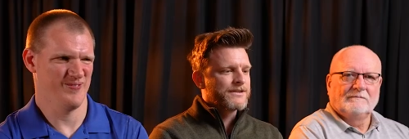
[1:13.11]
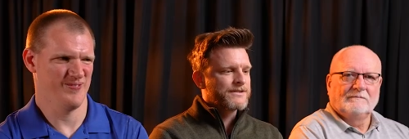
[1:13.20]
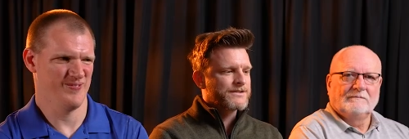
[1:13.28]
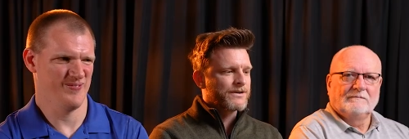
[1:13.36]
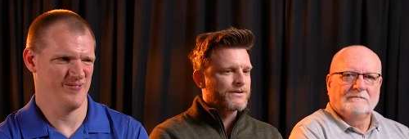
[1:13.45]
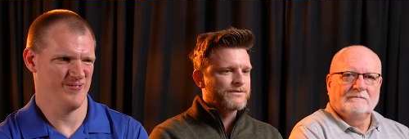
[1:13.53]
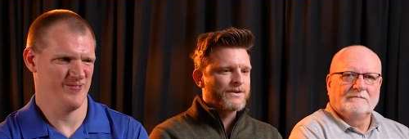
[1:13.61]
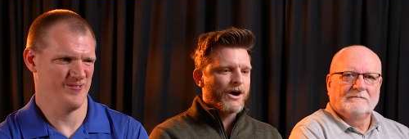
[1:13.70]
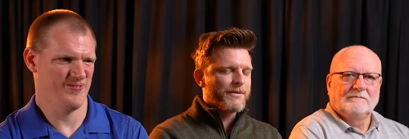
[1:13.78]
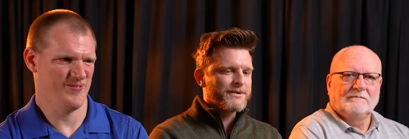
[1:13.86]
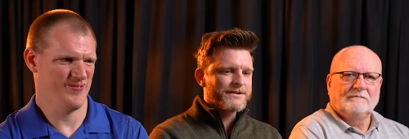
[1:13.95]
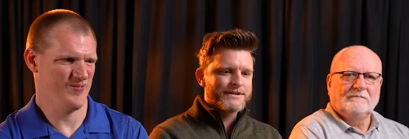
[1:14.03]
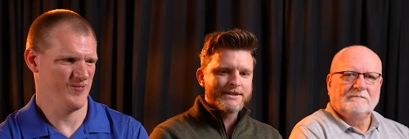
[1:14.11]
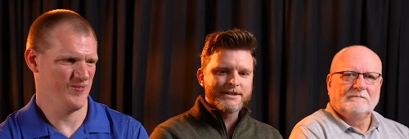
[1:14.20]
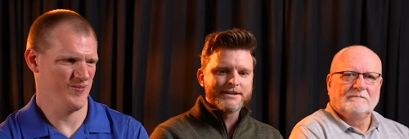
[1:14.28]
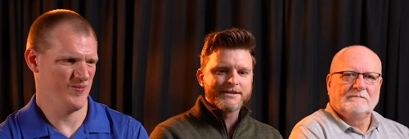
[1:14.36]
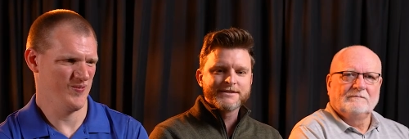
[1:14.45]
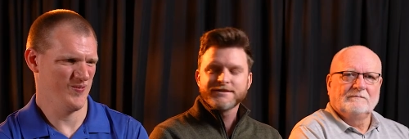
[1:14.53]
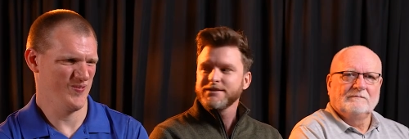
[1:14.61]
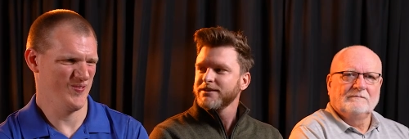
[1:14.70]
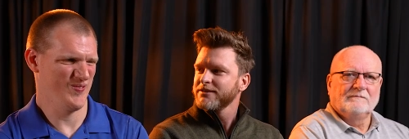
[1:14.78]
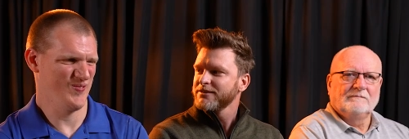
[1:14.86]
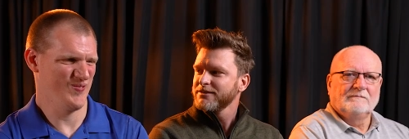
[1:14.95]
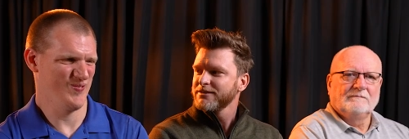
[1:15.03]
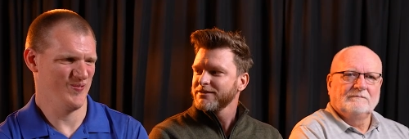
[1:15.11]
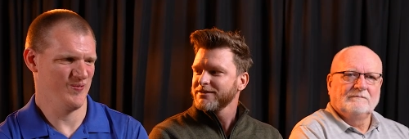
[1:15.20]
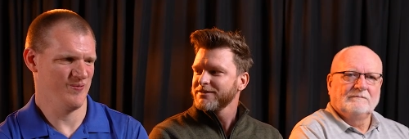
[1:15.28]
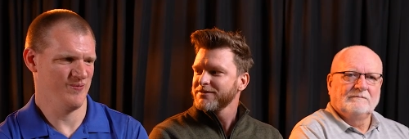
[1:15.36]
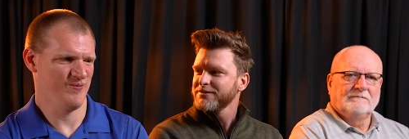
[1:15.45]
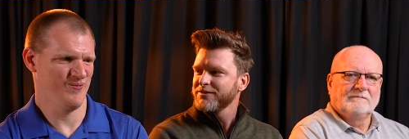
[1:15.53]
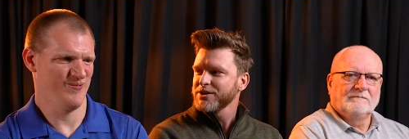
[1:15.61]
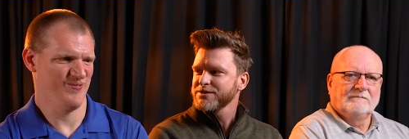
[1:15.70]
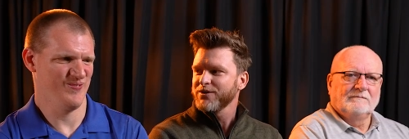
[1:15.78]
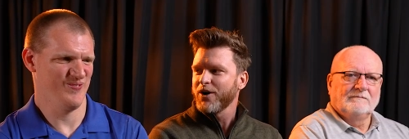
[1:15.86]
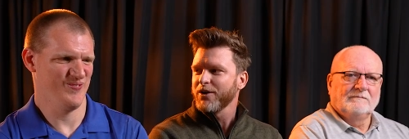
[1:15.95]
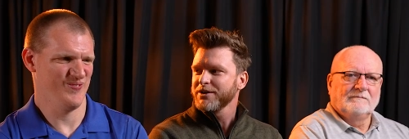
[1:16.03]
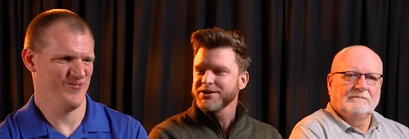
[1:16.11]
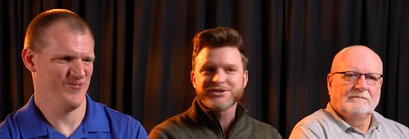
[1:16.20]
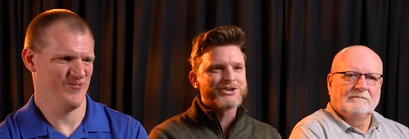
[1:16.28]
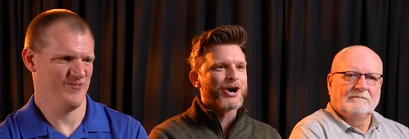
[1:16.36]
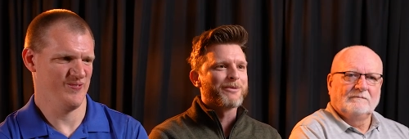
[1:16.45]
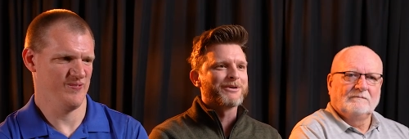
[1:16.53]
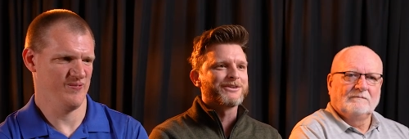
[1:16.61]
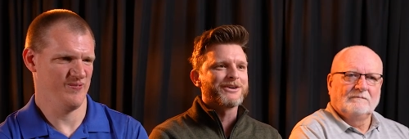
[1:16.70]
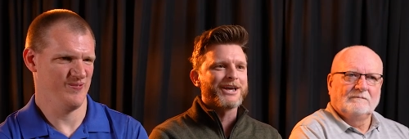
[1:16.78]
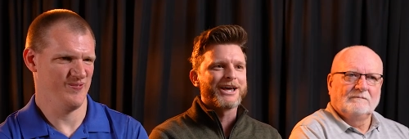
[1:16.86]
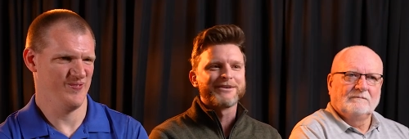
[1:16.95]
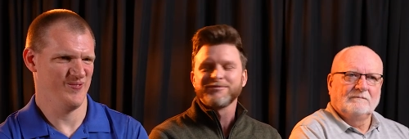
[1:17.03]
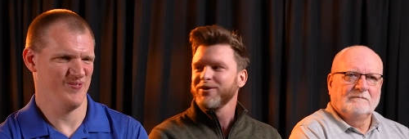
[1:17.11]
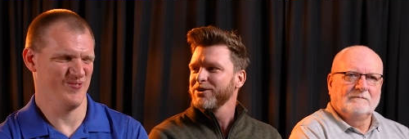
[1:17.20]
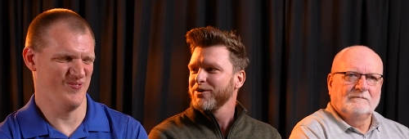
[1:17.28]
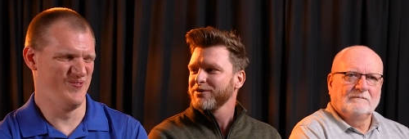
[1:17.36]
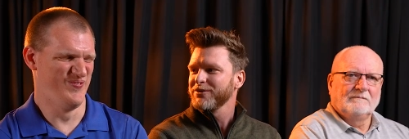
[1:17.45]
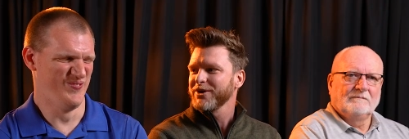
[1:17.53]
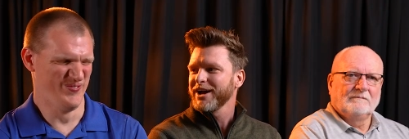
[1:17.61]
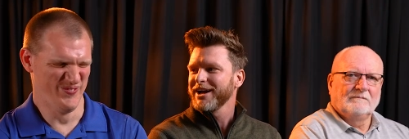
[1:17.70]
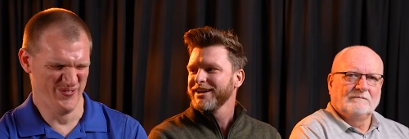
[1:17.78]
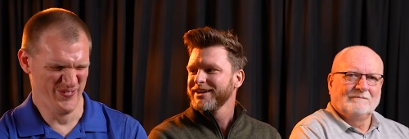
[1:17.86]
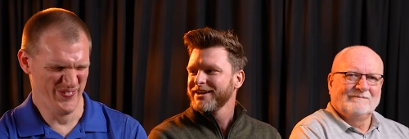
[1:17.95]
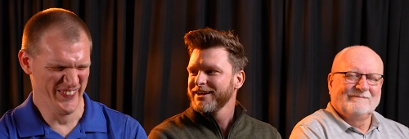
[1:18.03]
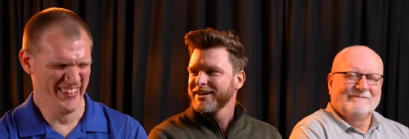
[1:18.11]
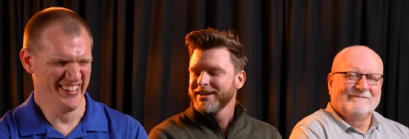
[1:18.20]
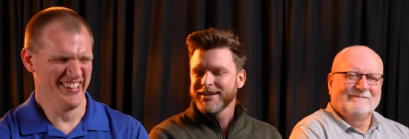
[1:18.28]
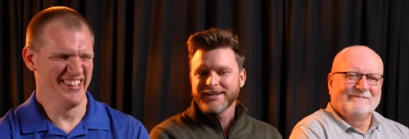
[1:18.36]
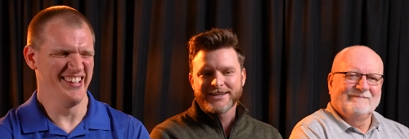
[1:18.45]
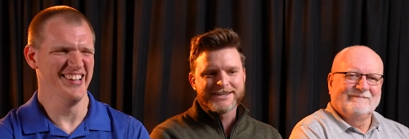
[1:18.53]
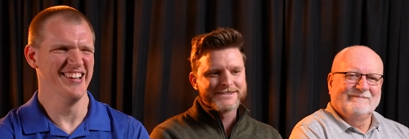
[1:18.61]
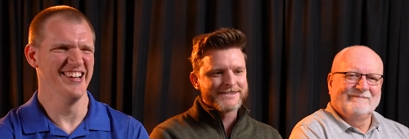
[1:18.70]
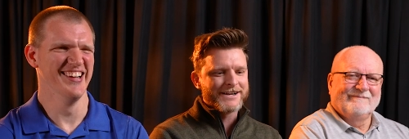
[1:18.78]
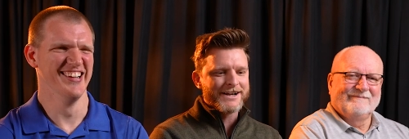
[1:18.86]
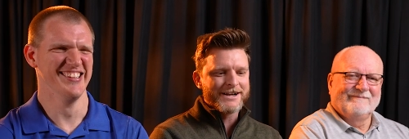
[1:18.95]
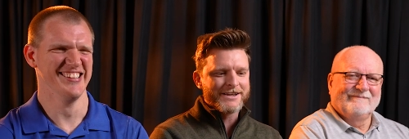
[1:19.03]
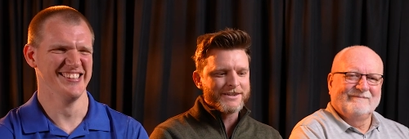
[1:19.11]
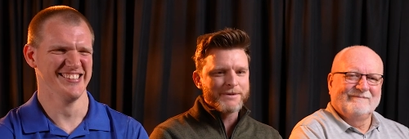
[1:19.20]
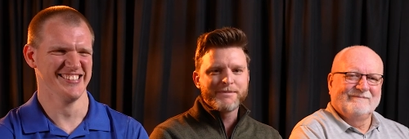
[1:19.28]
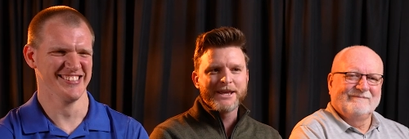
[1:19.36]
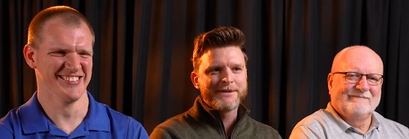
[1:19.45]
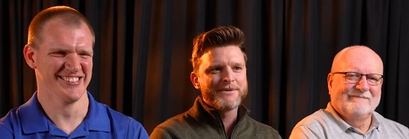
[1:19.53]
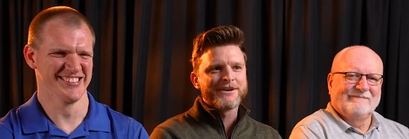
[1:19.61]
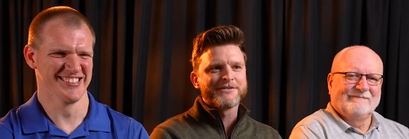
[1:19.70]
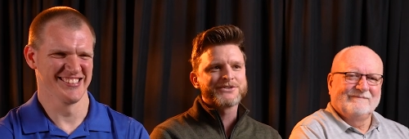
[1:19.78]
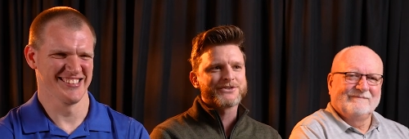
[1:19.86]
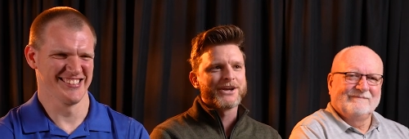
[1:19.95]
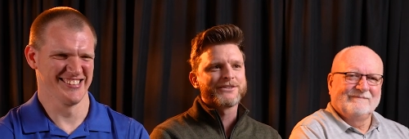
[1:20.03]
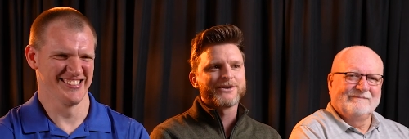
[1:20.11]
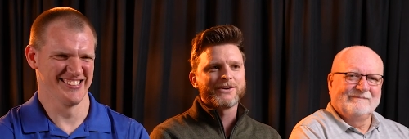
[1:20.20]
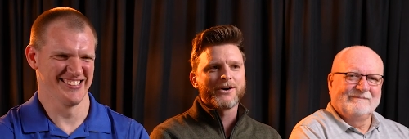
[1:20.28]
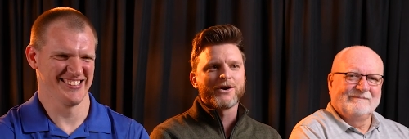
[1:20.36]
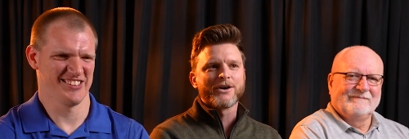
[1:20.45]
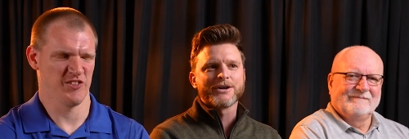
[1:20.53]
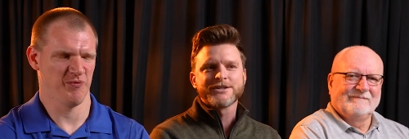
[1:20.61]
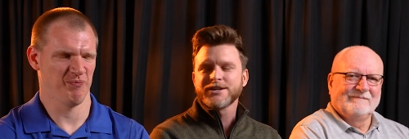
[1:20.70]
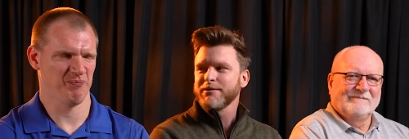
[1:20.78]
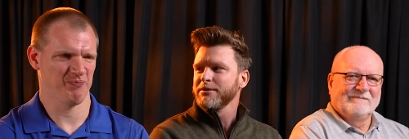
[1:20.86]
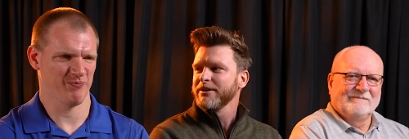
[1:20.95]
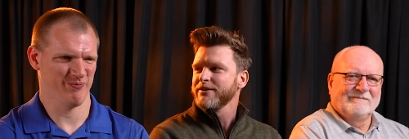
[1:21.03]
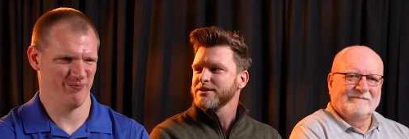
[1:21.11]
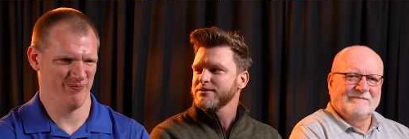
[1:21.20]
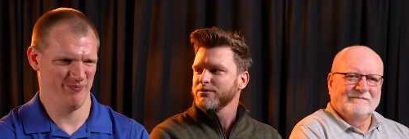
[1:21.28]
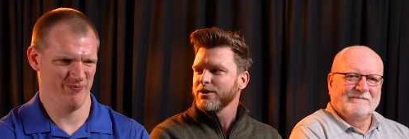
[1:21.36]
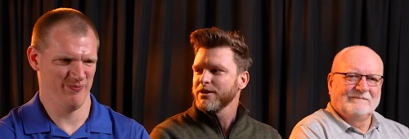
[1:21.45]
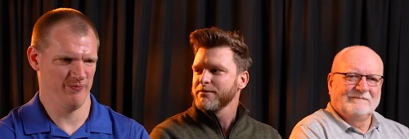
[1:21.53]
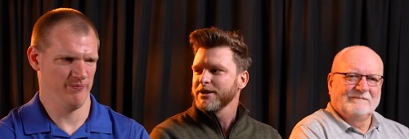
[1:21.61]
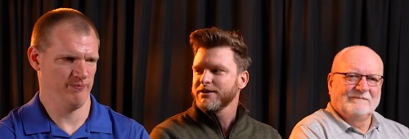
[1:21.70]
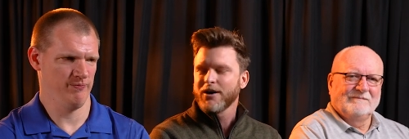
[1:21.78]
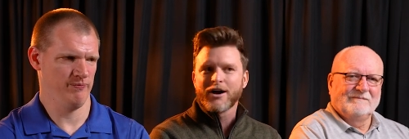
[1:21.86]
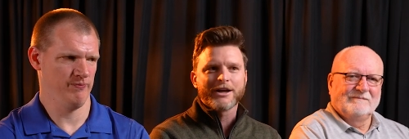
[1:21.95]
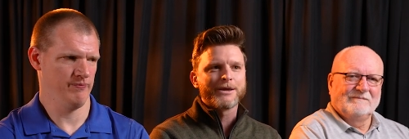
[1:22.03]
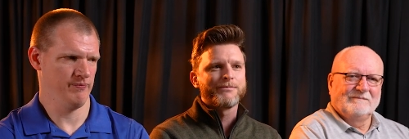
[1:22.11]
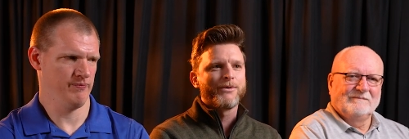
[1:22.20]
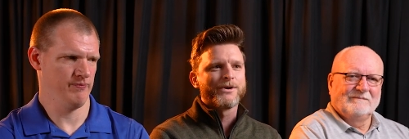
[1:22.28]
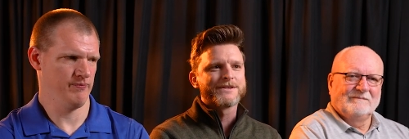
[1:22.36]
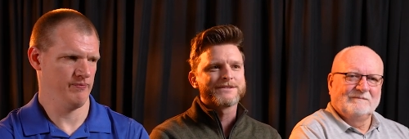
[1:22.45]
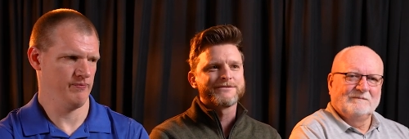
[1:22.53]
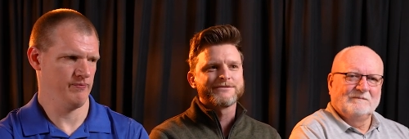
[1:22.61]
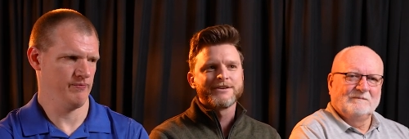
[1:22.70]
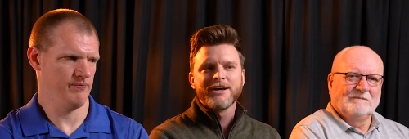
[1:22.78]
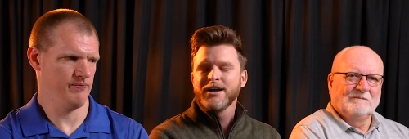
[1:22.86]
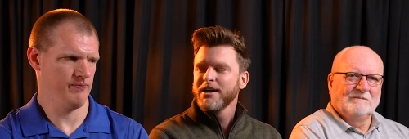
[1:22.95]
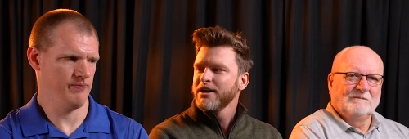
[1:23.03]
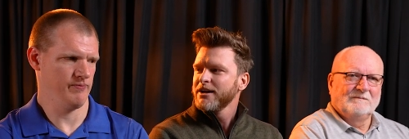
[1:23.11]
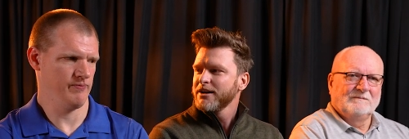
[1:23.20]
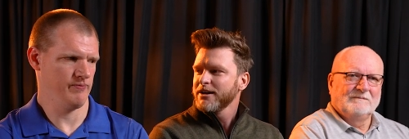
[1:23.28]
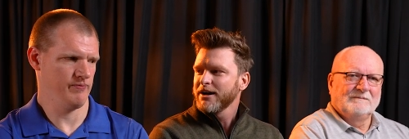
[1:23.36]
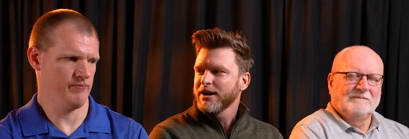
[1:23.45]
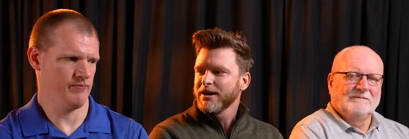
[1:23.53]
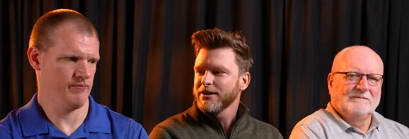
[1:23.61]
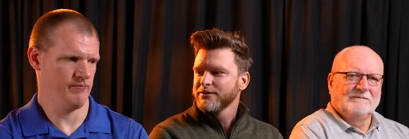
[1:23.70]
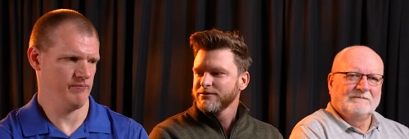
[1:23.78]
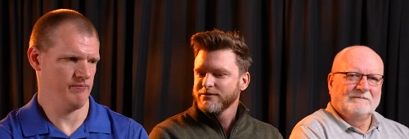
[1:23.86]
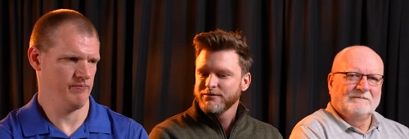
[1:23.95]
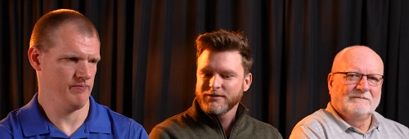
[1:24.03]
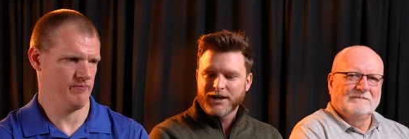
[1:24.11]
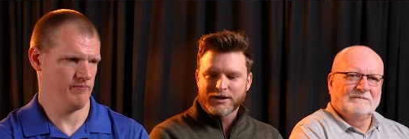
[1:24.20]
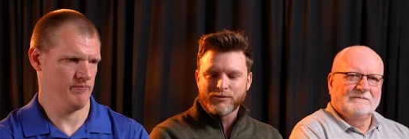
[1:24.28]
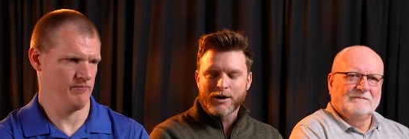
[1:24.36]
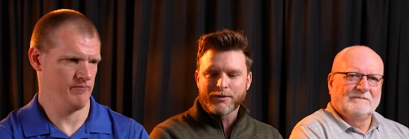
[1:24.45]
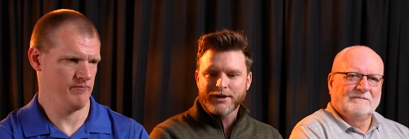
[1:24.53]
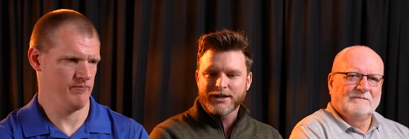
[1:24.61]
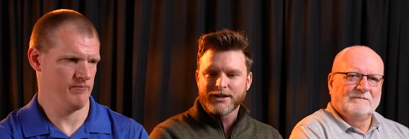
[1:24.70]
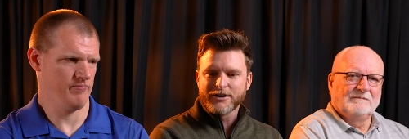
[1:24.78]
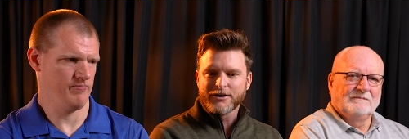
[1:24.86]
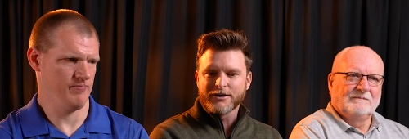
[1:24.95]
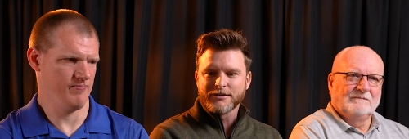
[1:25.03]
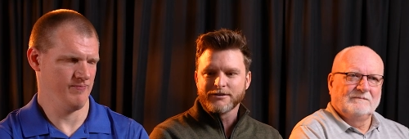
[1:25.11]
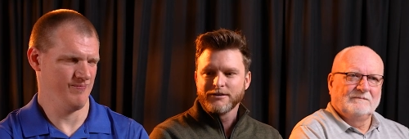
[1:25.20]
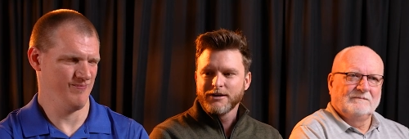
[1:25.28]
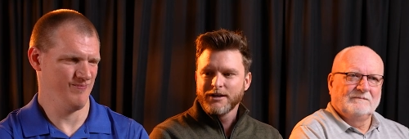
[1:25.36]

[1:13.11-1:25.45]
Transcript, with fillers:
Speaker 1: So Thomas is, first of all, he's charming. Look at him. What a wonderful guy. He's uh, the epitome of strength and courage. I believe is one of the big talking points of uh, kind of why we're here. And